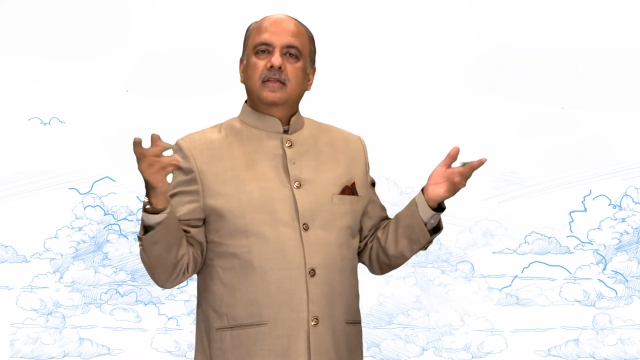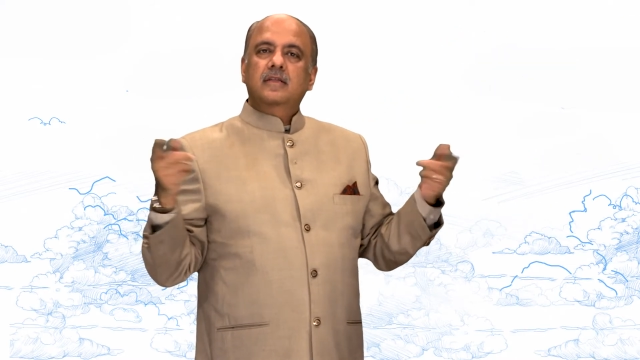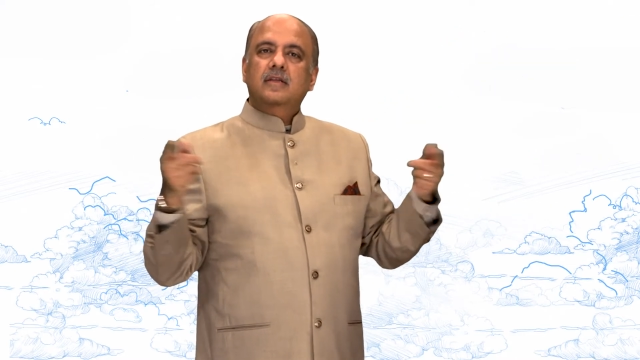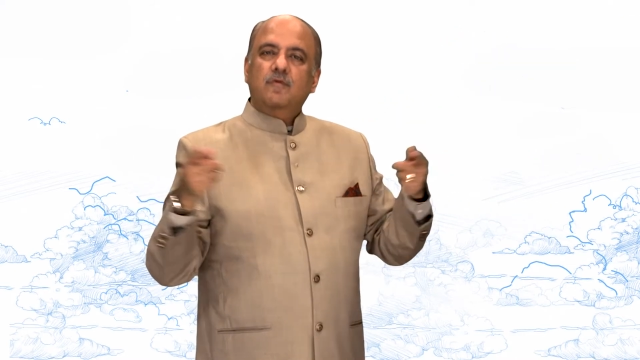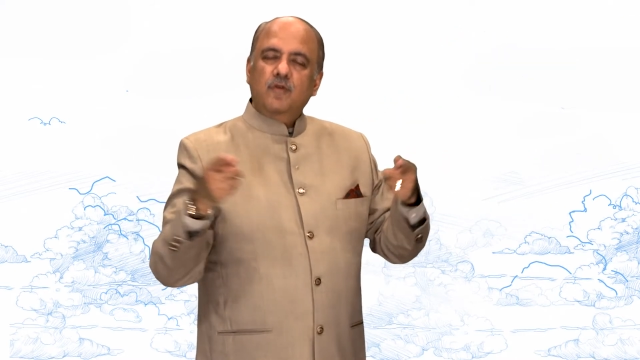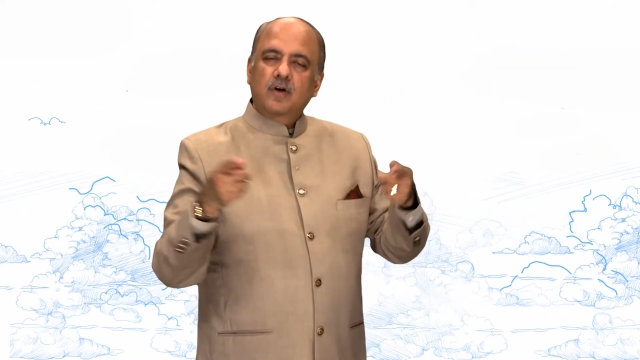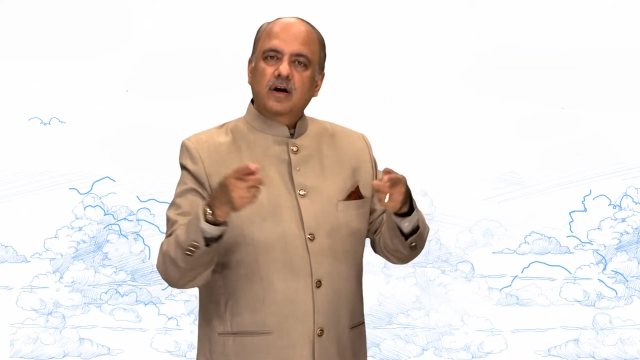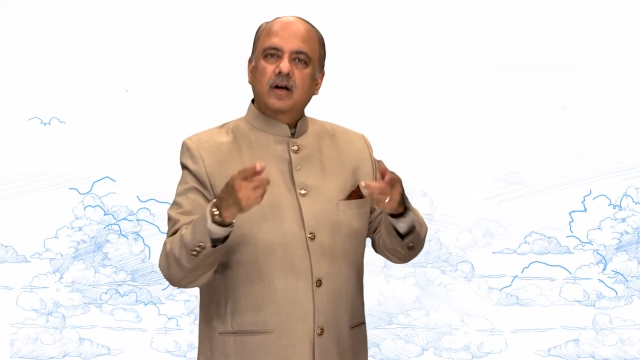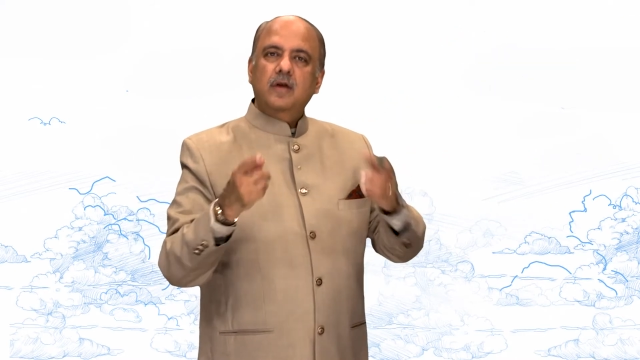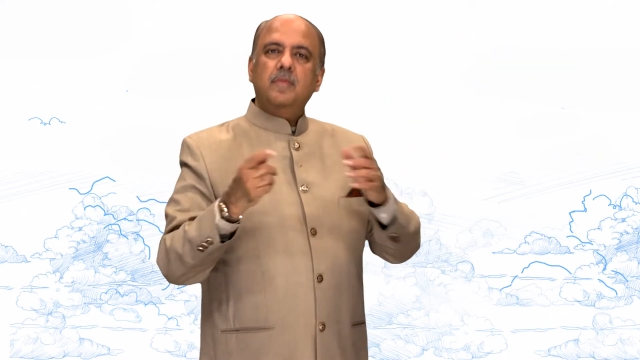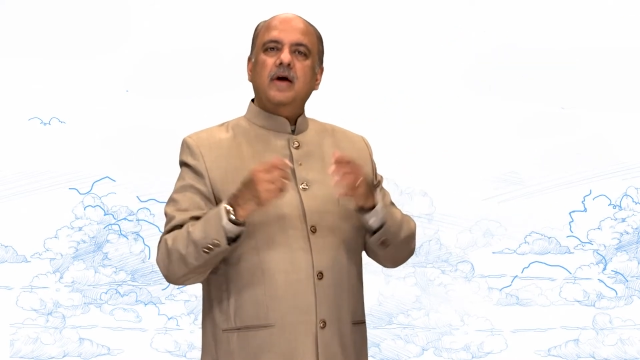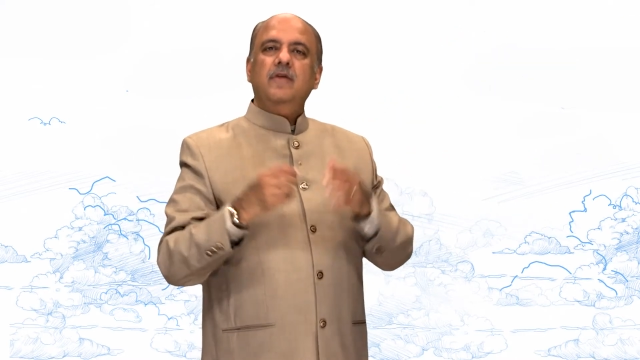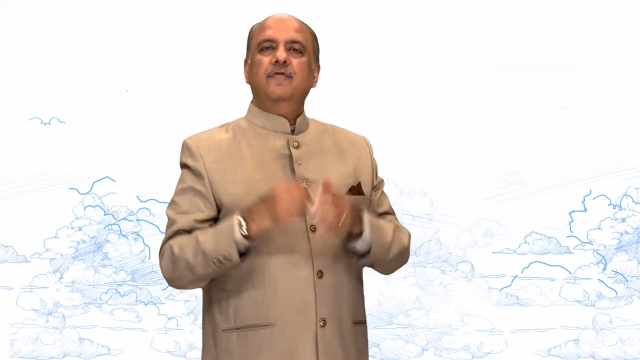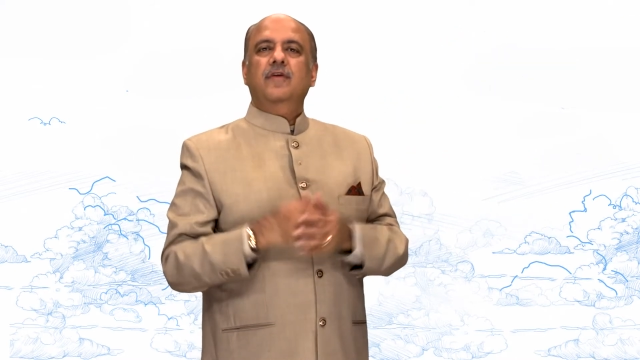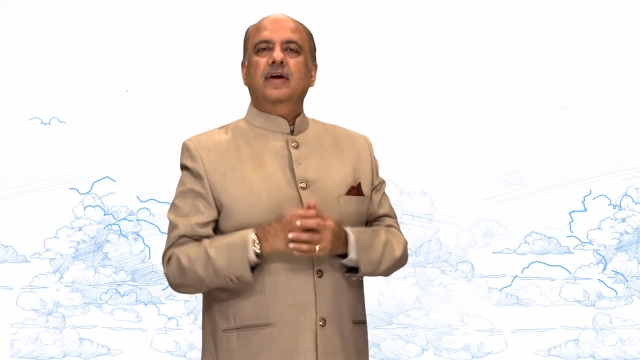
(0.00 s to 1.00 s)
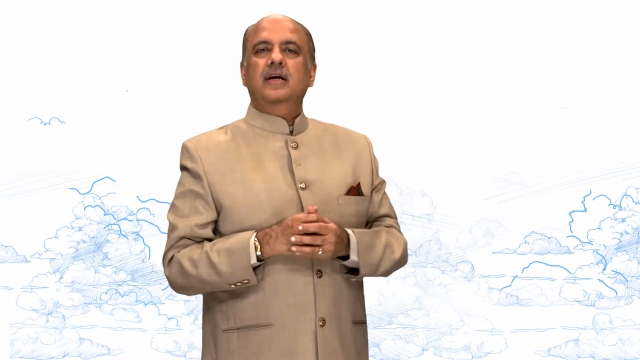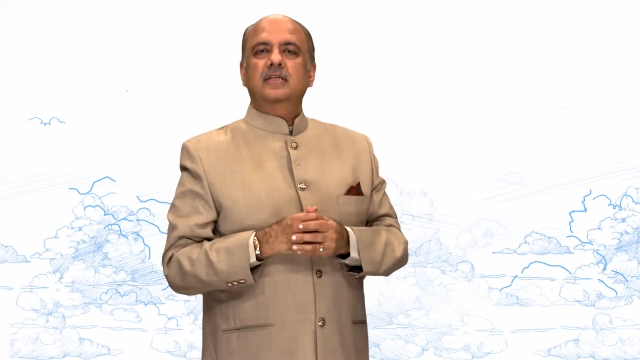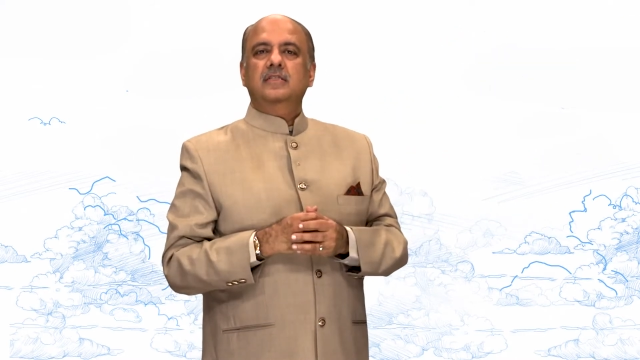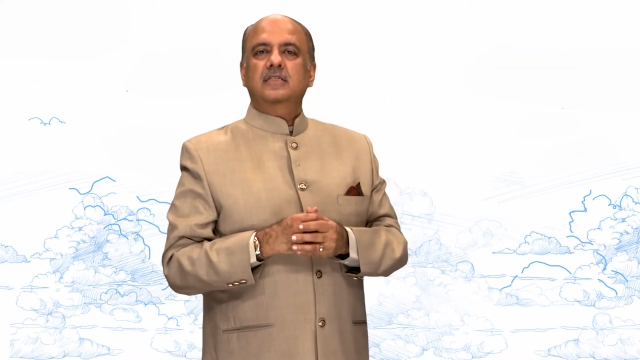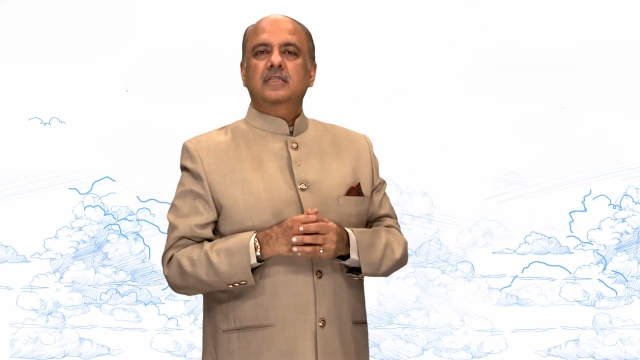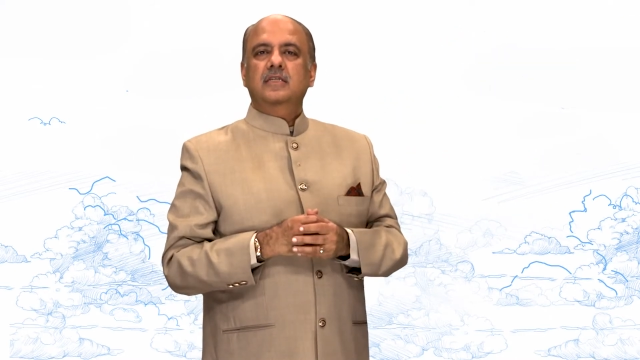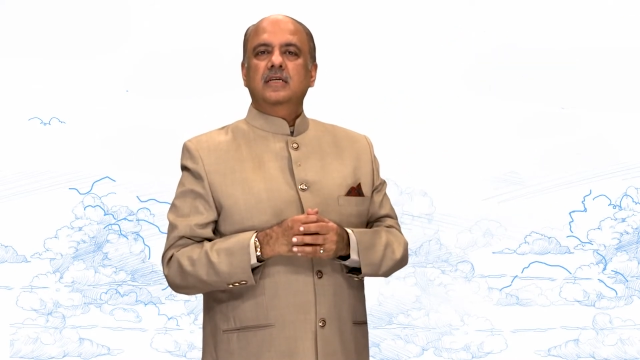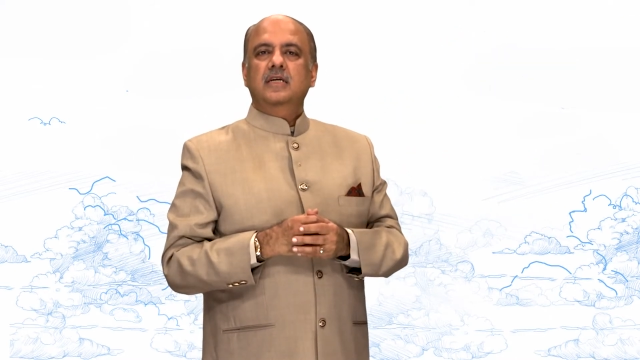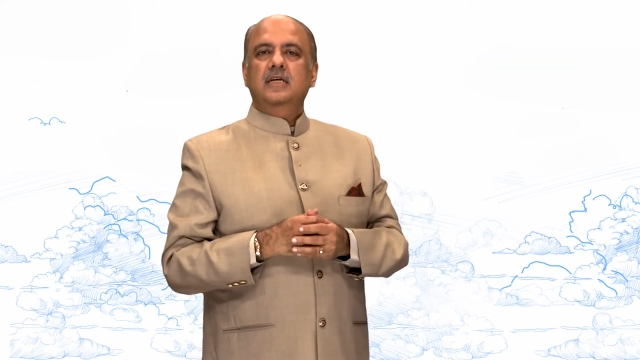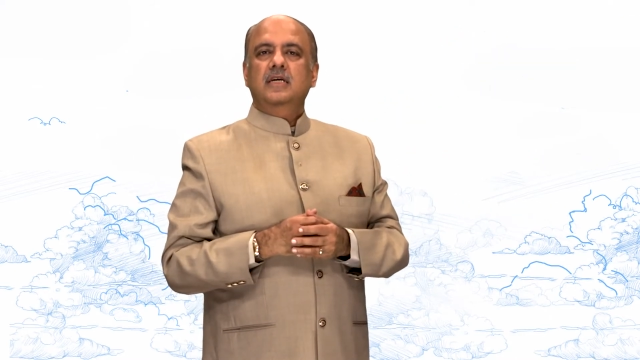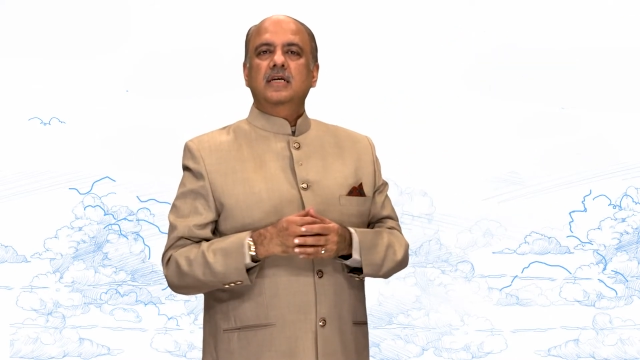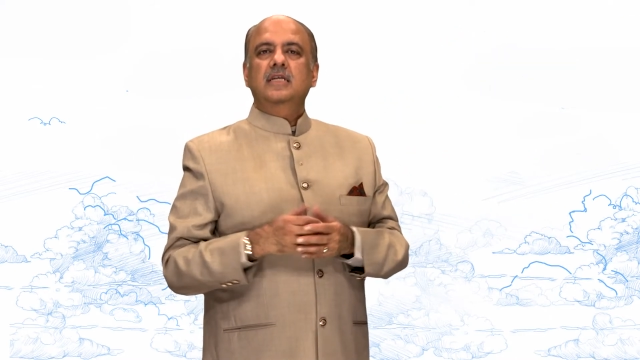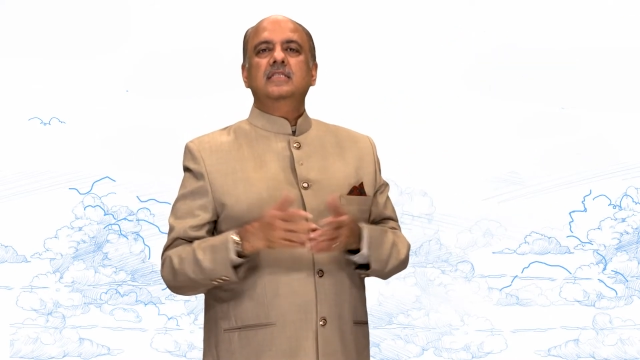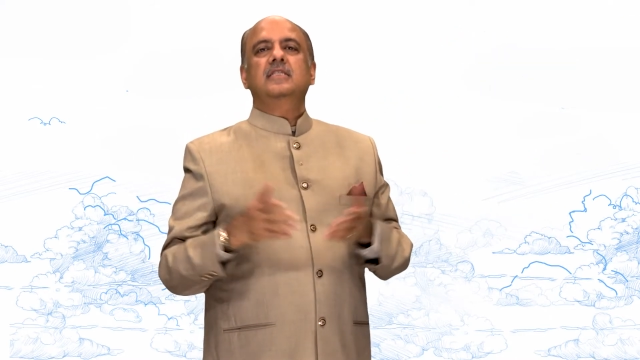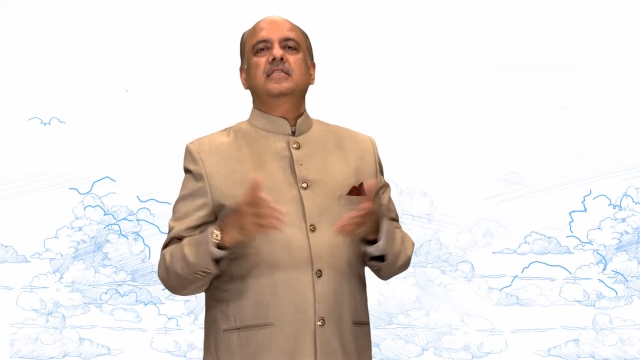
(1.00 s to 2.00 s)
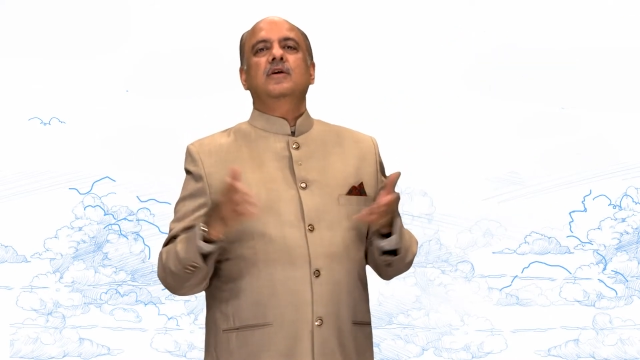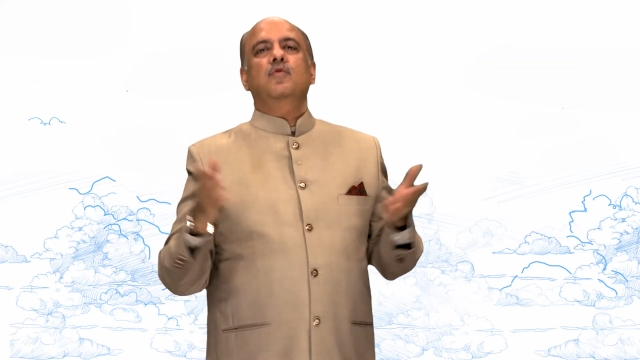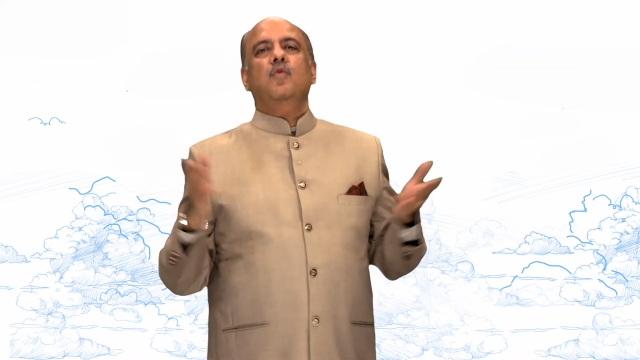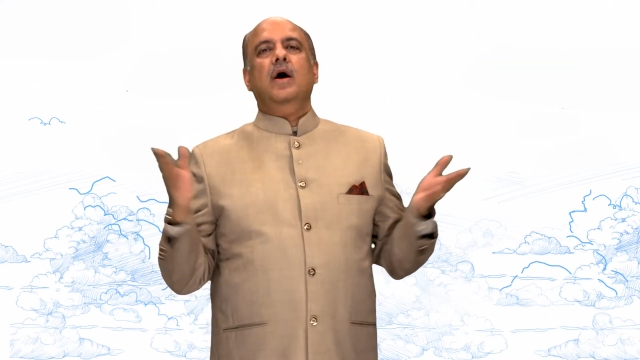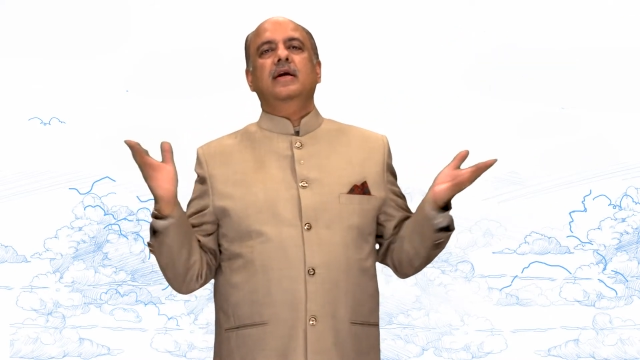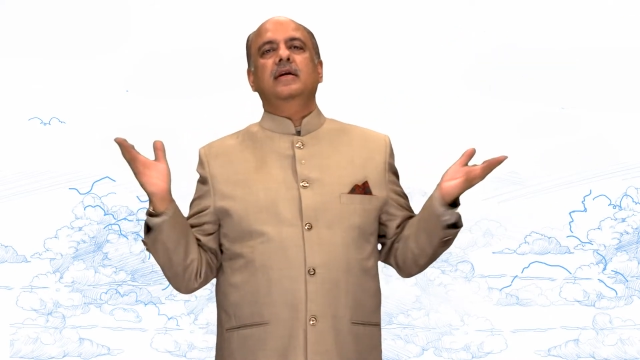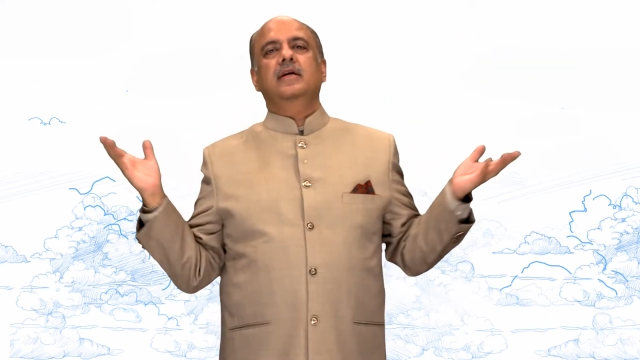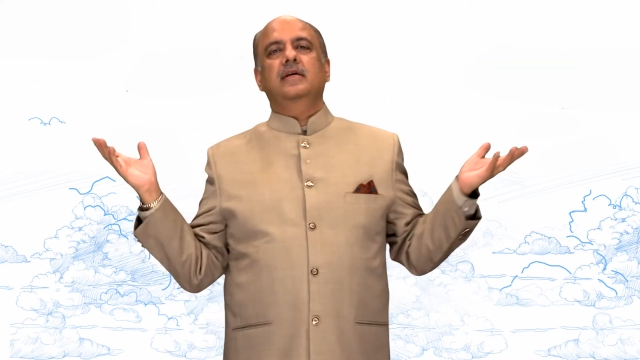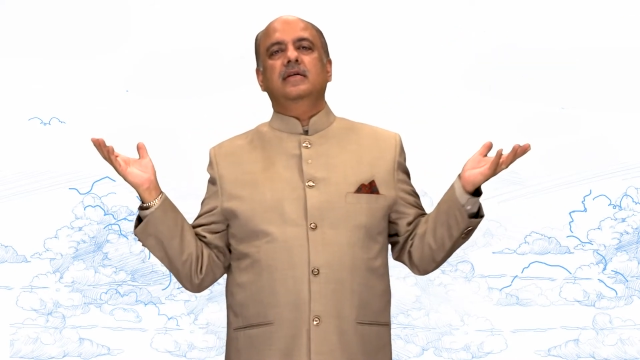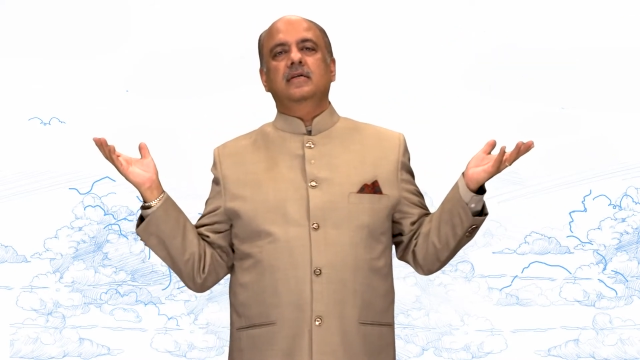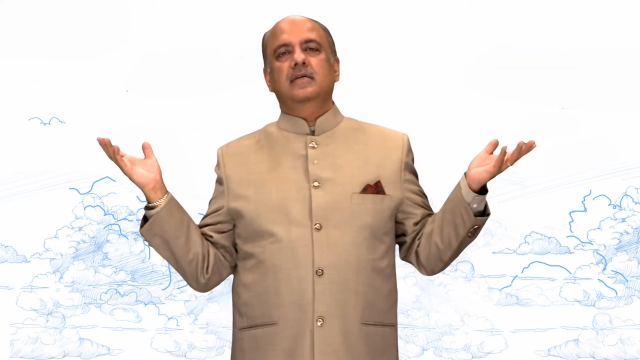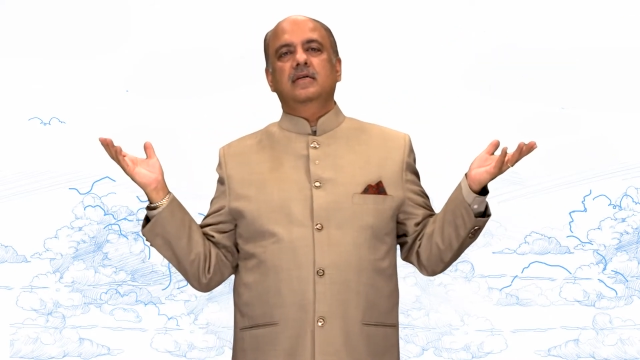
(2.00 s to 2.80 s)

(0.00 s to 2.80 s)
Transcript: The world, my friends, is divided.